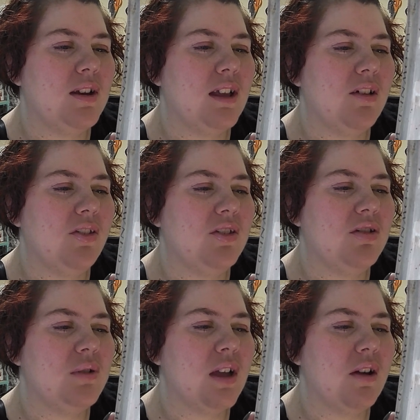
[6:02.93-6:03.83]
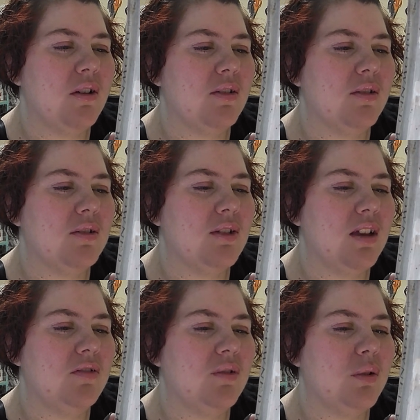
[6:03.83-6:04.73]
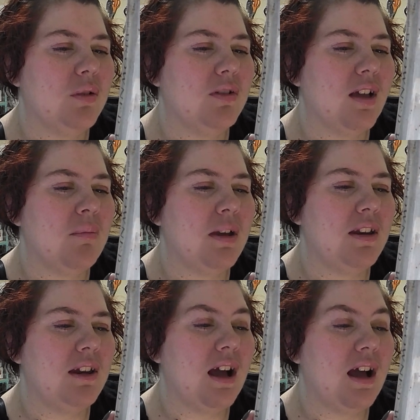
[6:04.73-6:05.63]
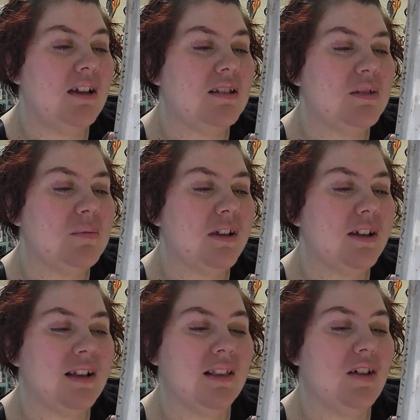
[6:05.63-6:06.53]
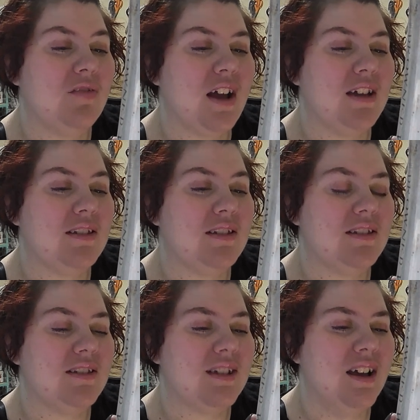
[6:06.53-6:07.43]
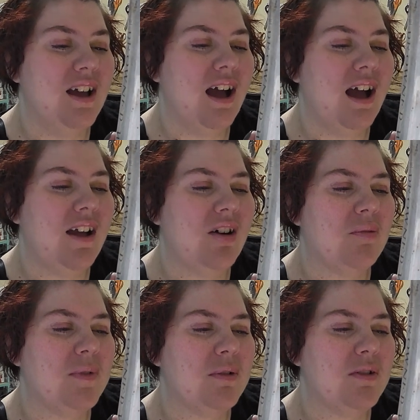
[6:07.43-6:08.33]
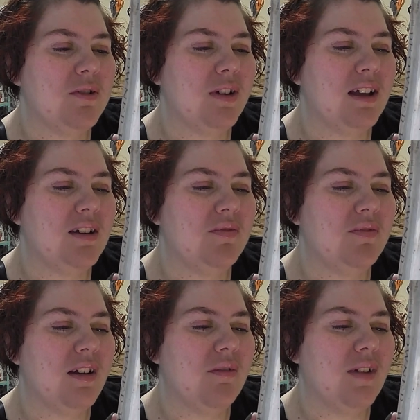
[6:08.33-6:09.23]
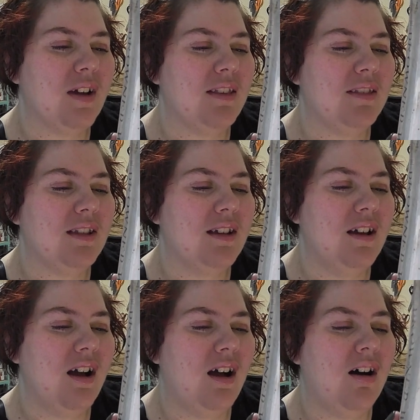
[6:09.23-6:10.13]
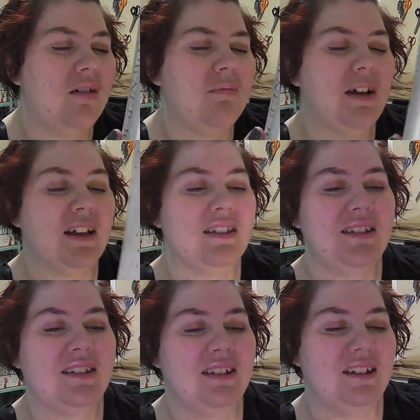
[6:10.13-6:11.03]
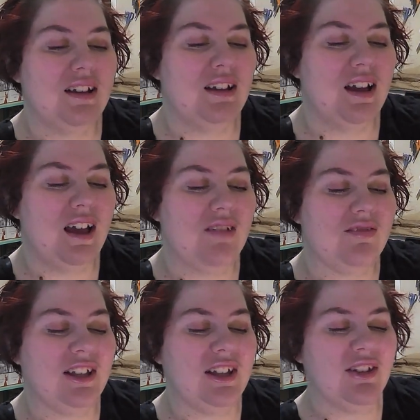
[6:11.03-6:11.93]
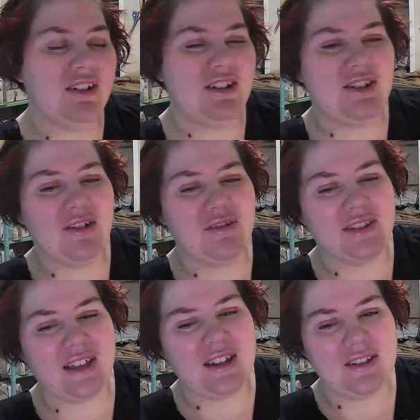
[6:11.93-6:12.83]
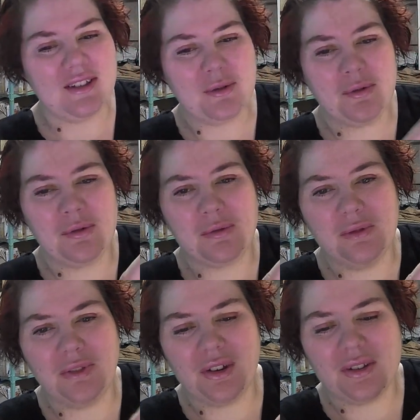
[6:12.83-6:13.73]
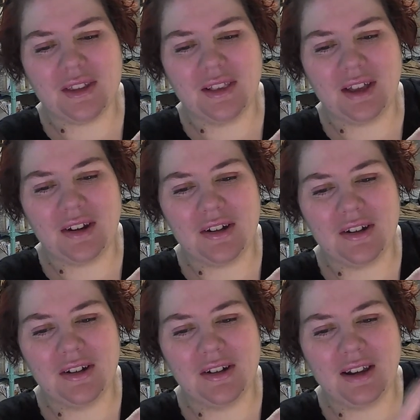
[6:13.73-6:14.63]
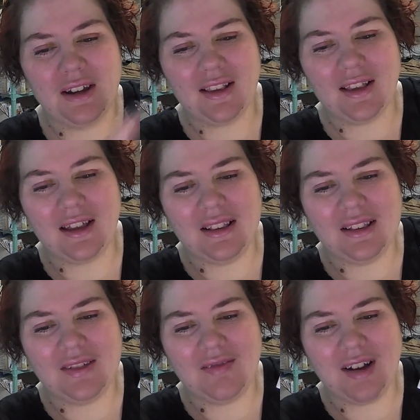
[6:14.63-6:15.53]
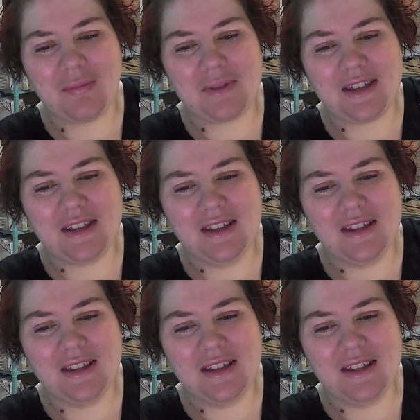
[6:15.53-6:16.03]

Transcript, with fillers: tales and new characters, and of course, I made it a heist because I love heists. I hope you enjoy it, f- friends. All best. Emily Lloyd Jones. That is so cool. There's the letter, and it's got a little puppy